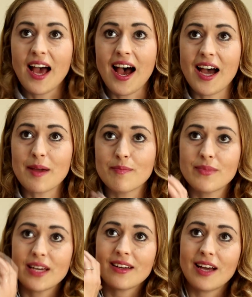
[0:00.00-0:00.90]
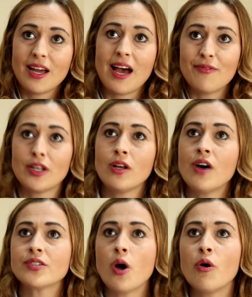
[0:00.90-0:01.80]
I have a
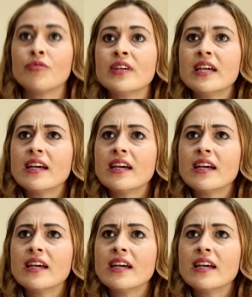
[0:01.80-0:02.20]
lot of,